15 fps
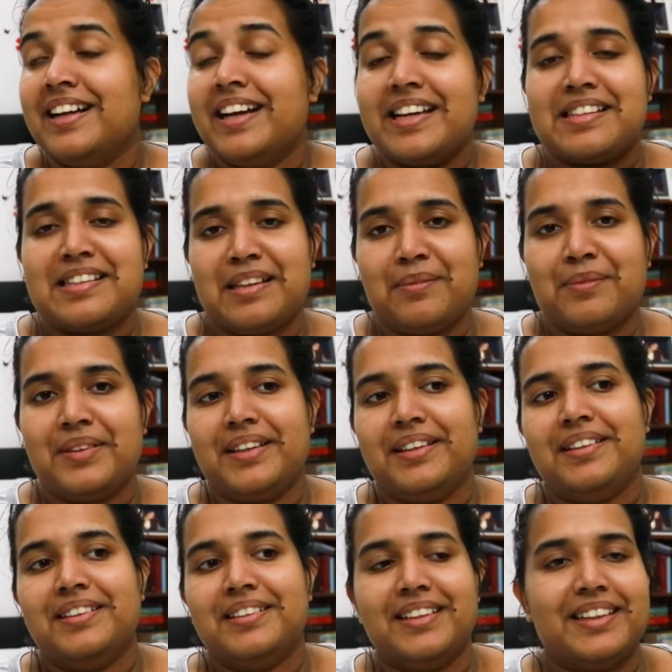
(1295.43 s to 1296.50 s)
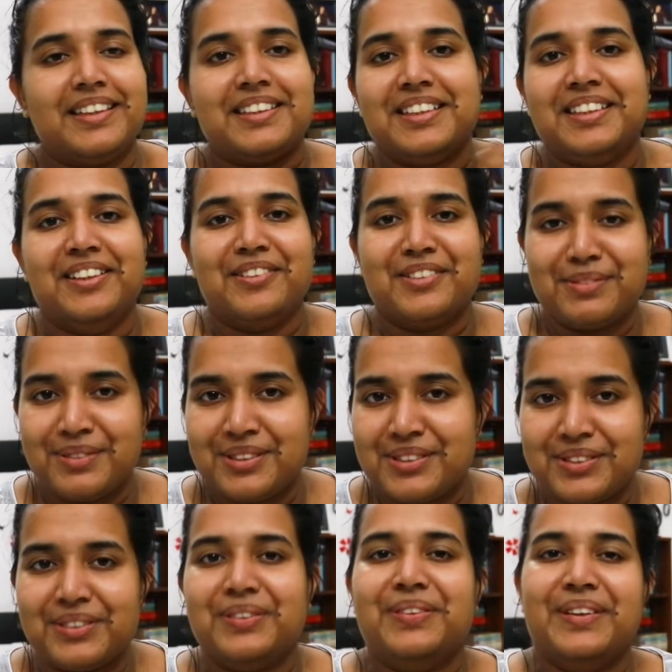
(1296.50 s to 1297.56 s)
it's something like she knows me
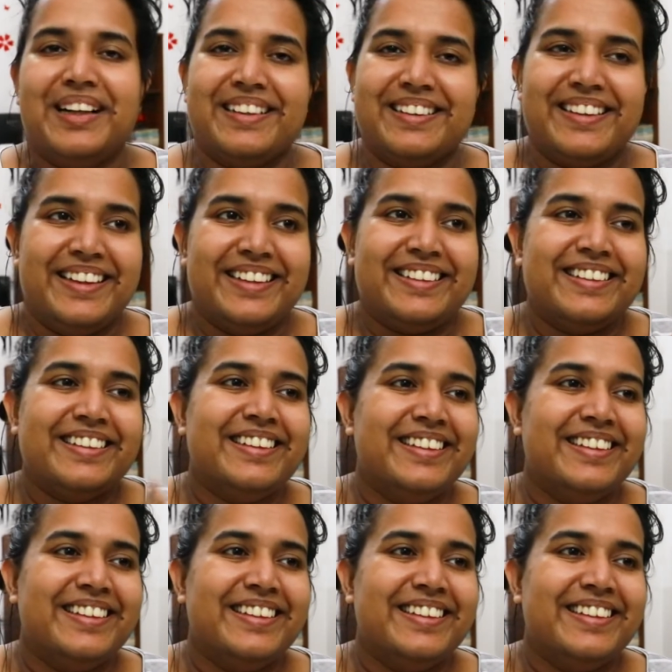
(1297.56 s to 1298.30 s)
so well that